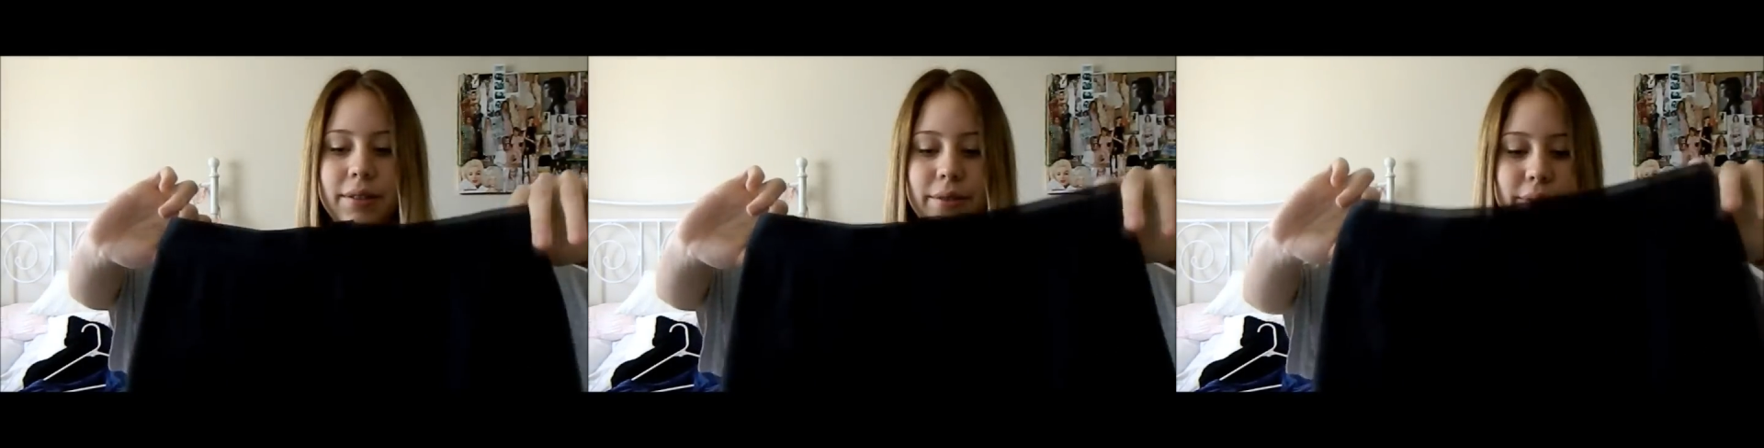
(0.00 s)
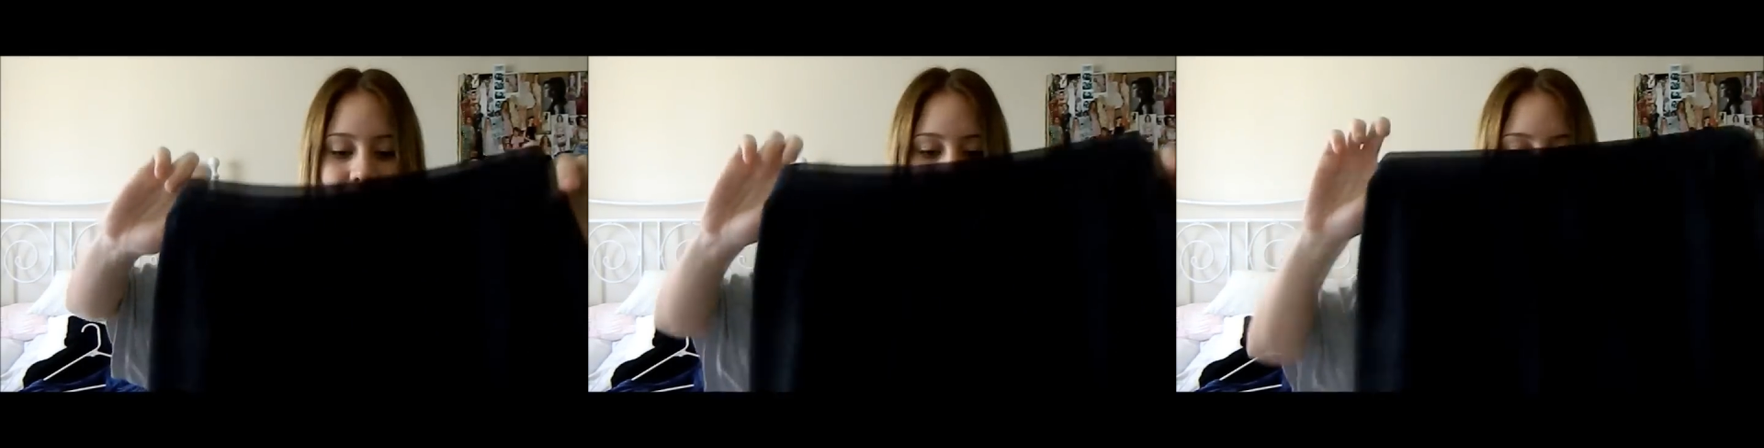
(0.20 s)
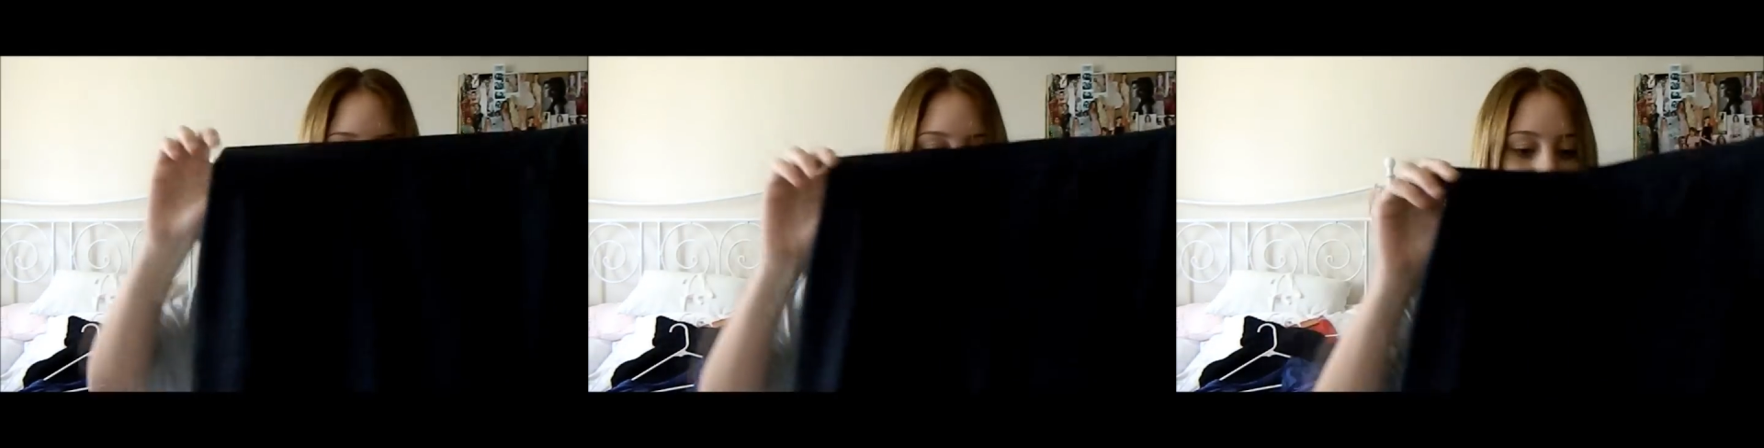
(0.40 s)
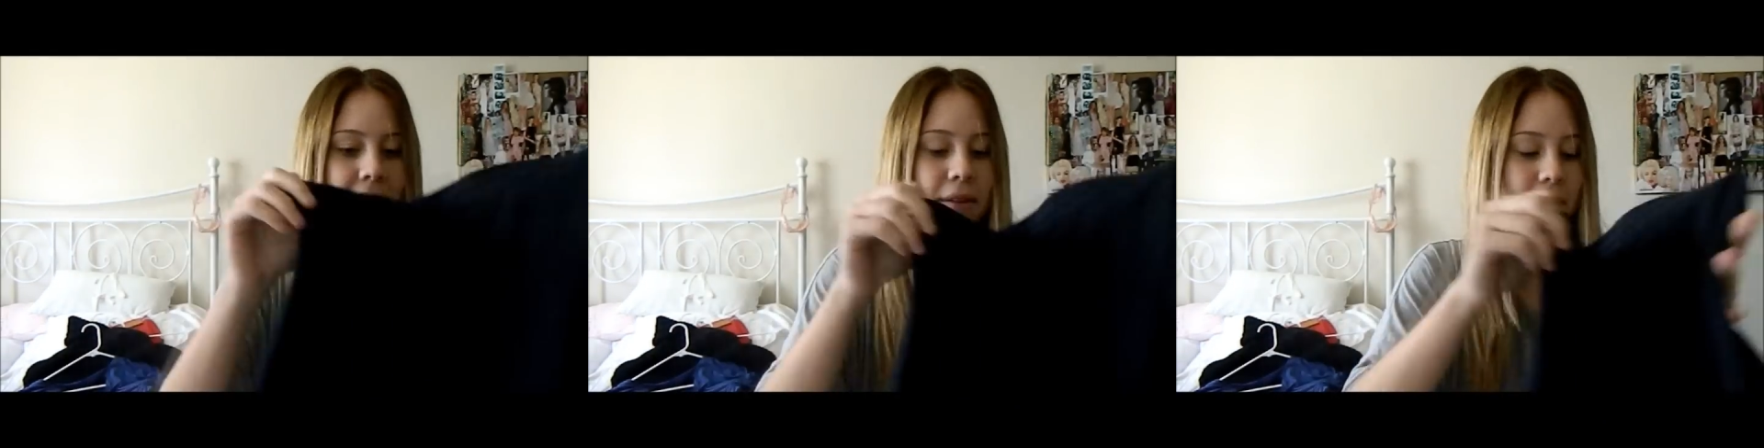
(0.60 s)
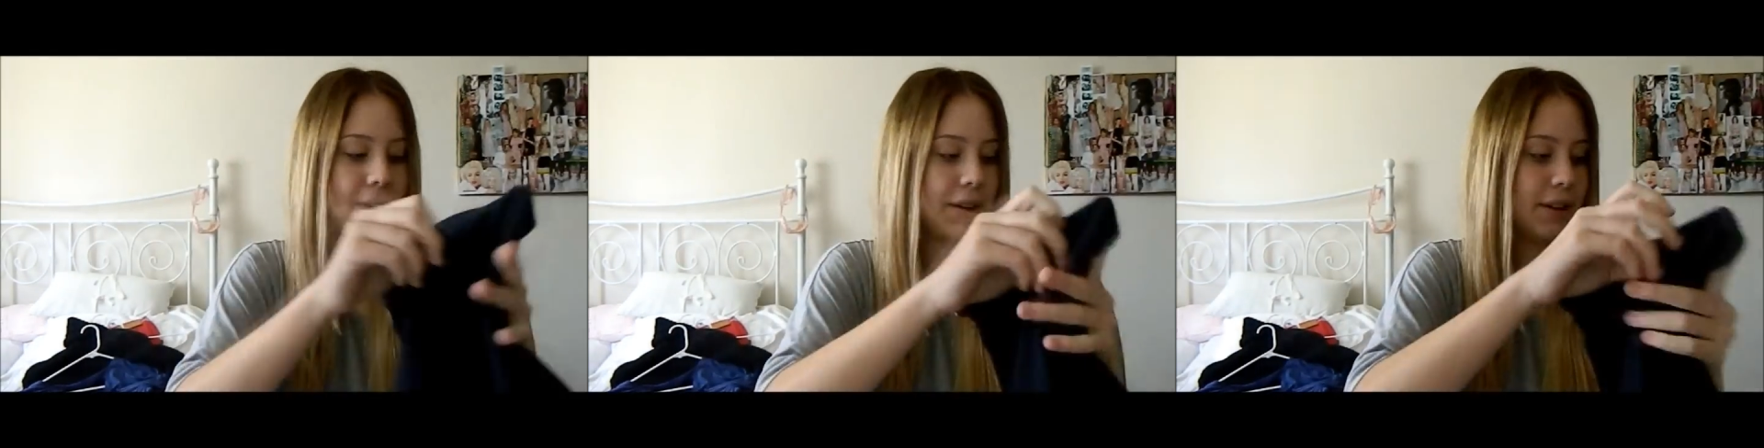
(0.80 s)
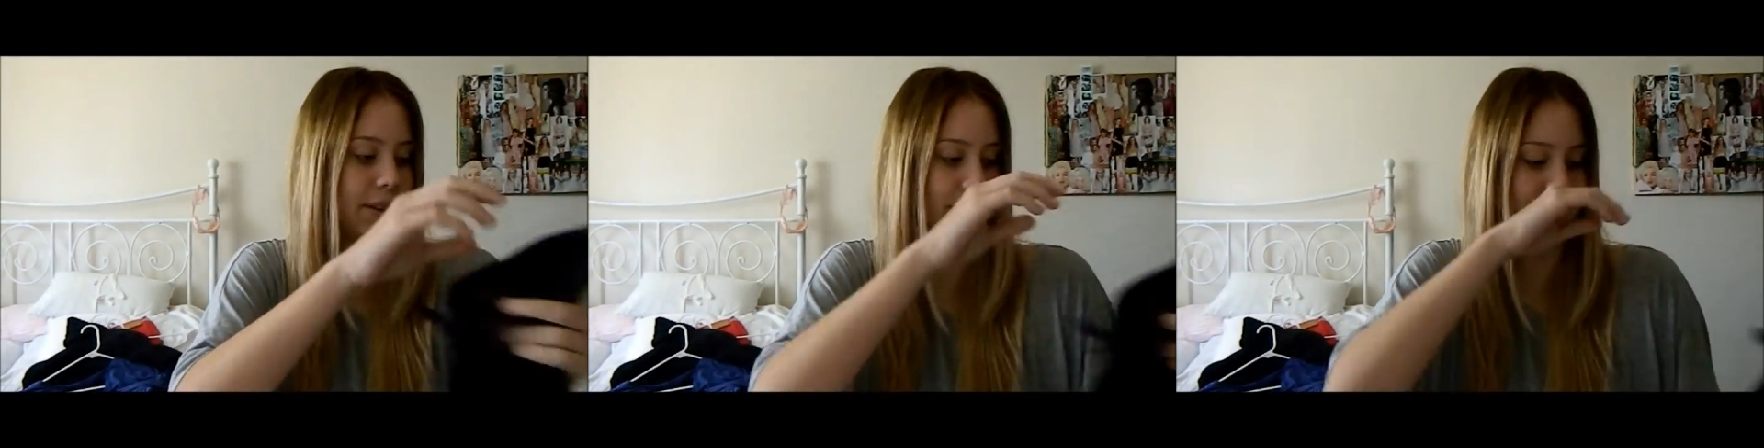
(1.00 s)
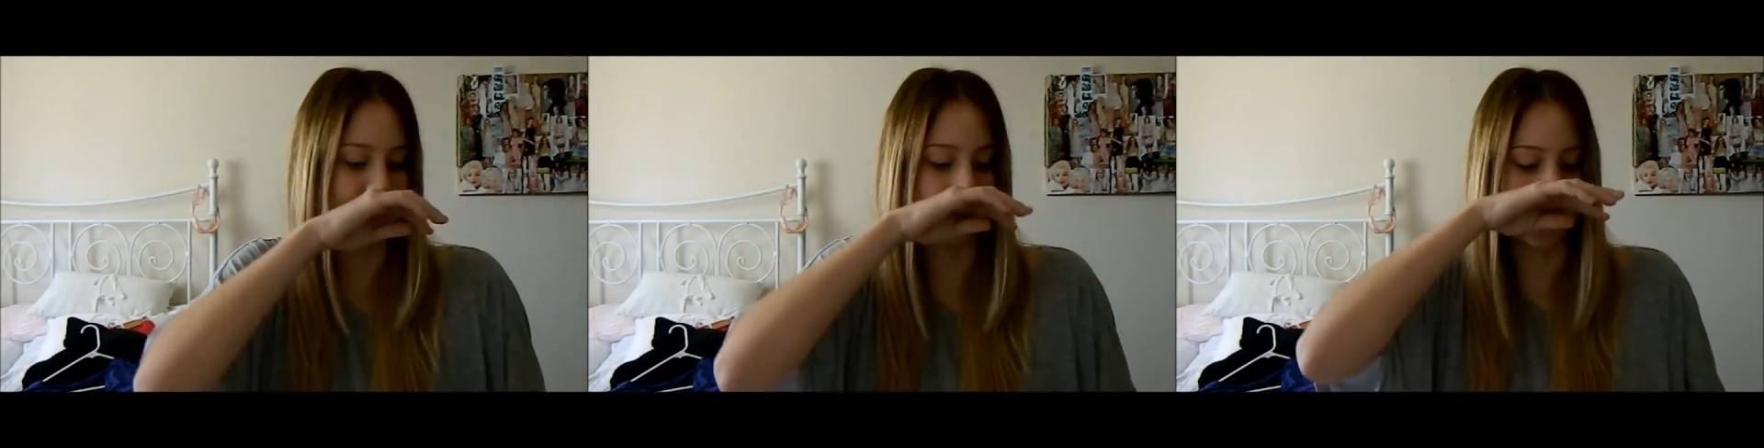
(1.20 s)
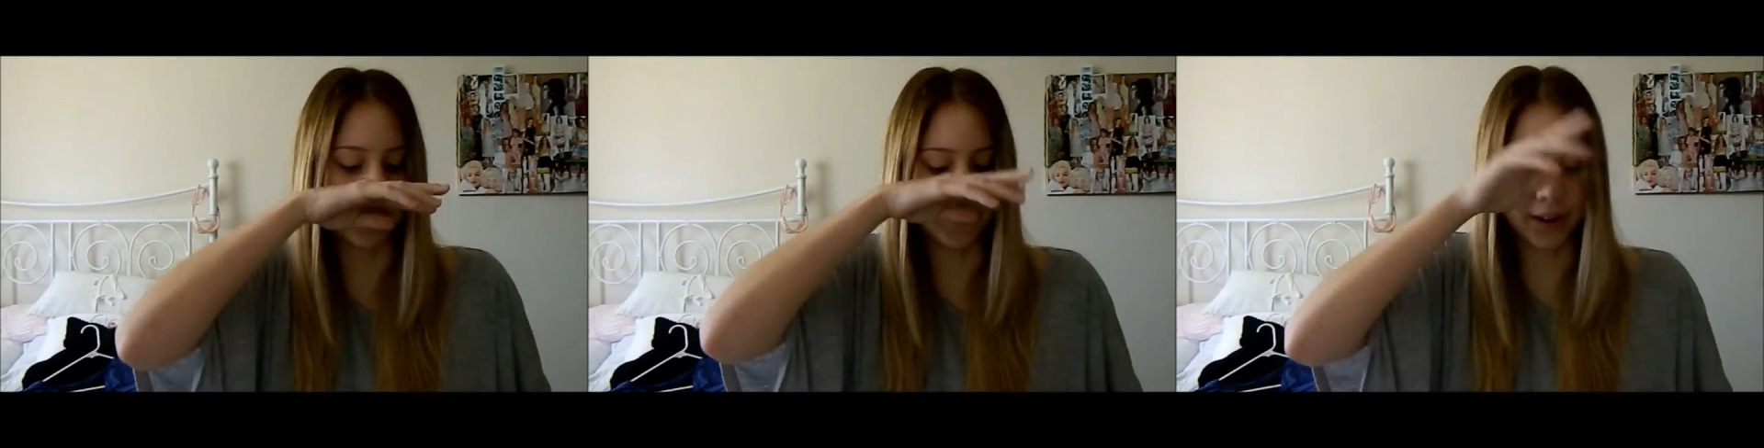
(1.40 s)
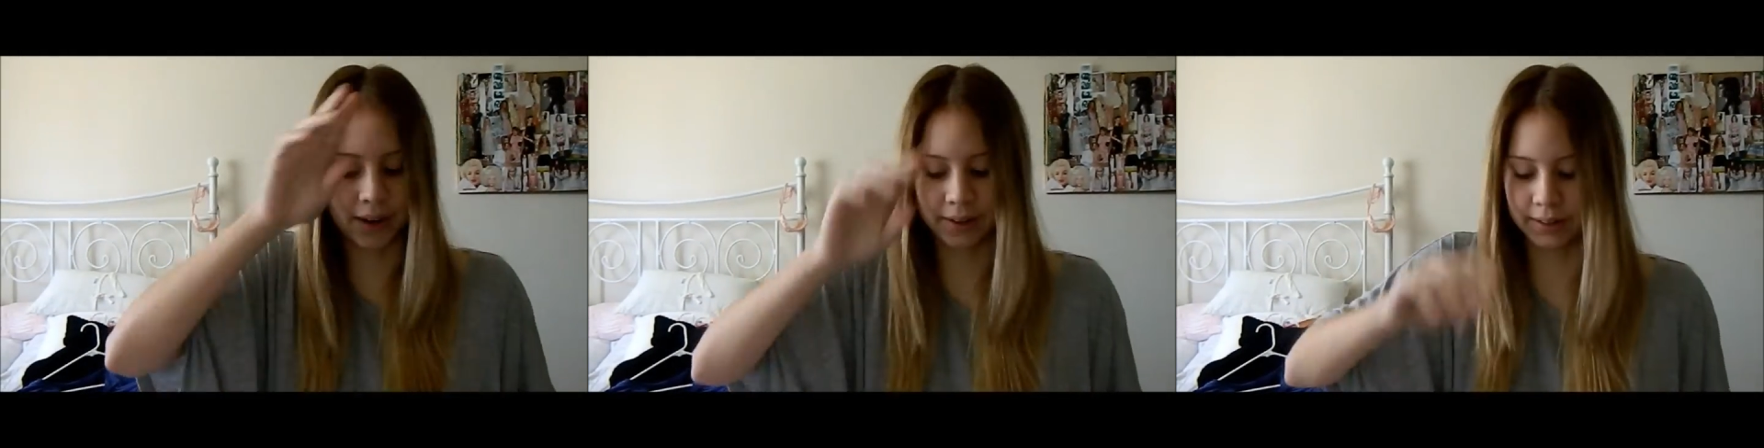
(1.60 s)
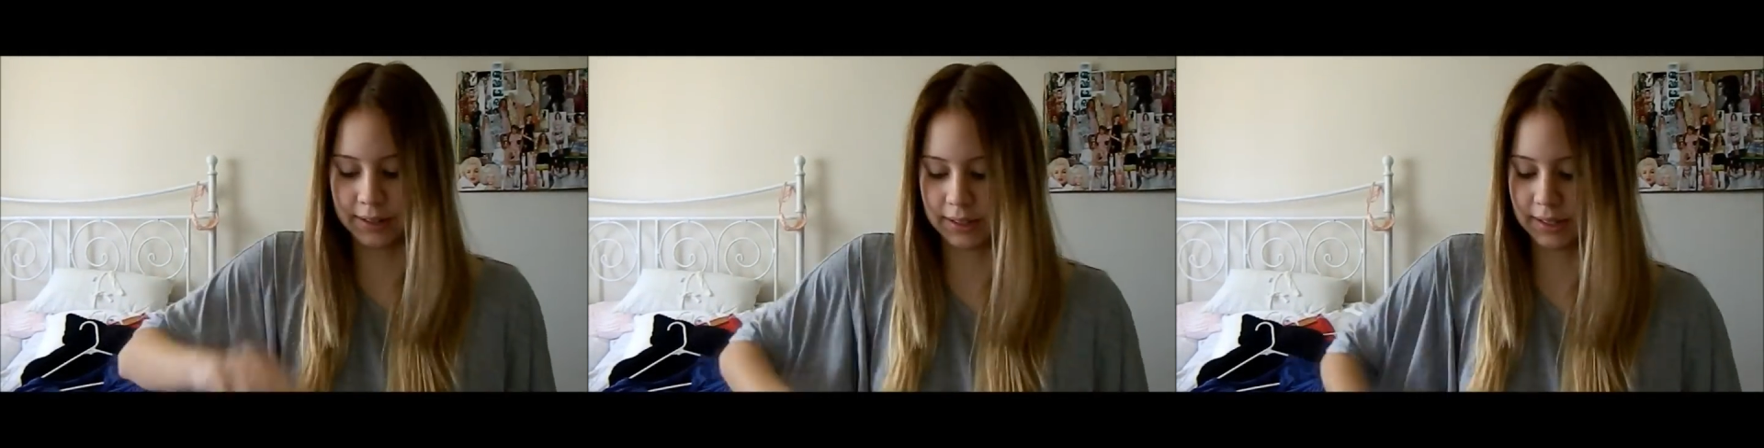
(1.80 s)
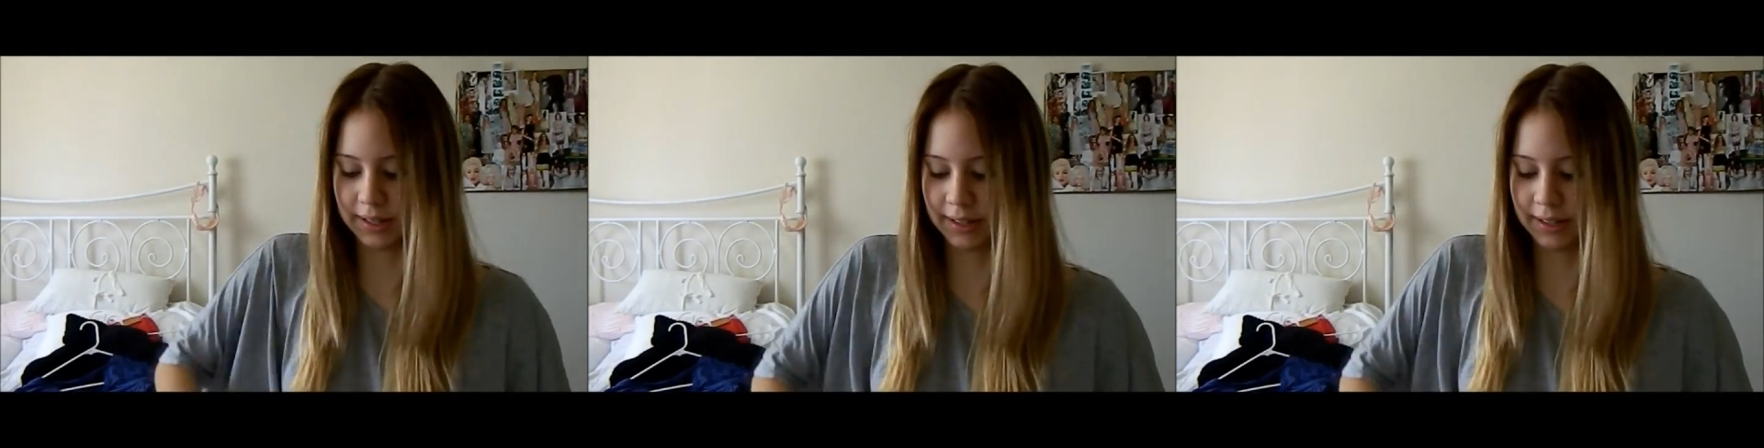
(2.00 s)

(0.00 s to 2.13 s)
which I got for $5.